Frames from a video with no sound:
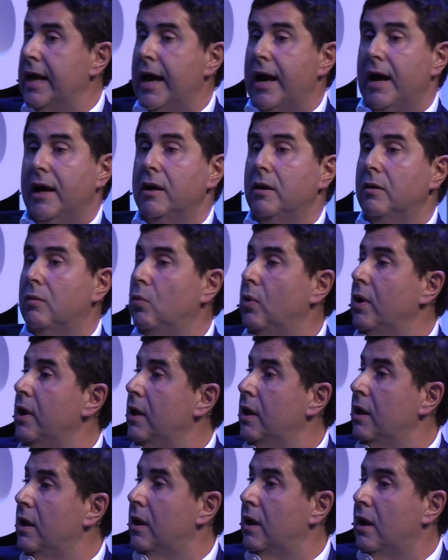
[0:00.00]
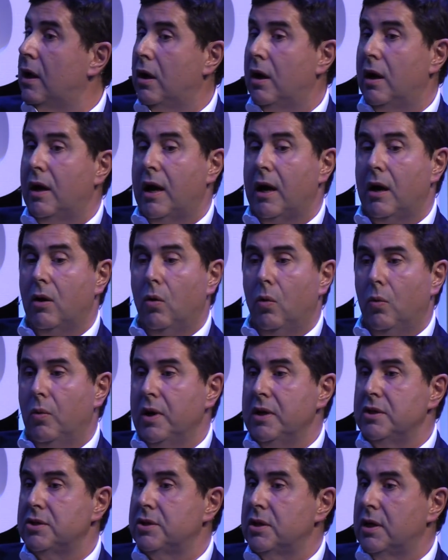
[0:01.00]
and we are
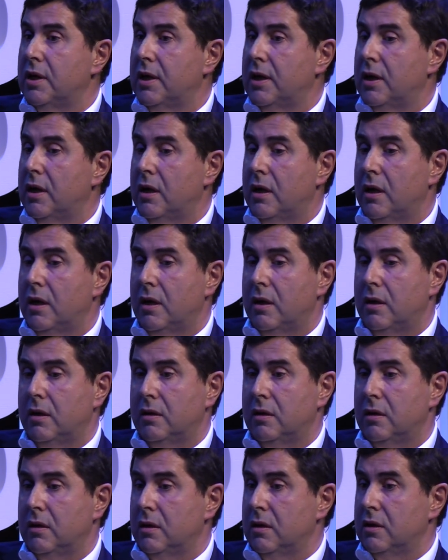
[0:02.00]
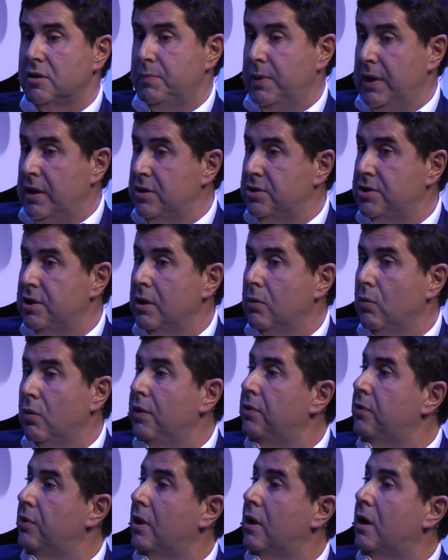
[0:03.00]
always experiencing
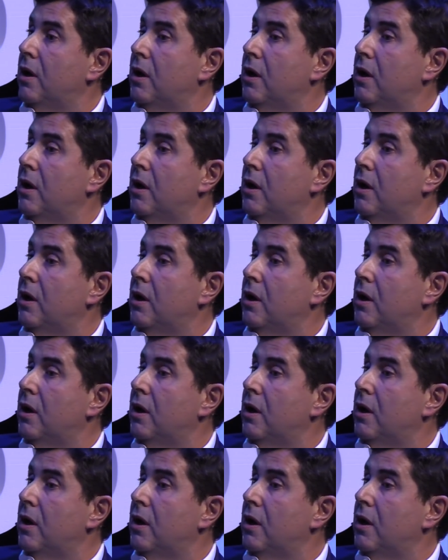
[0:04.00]
with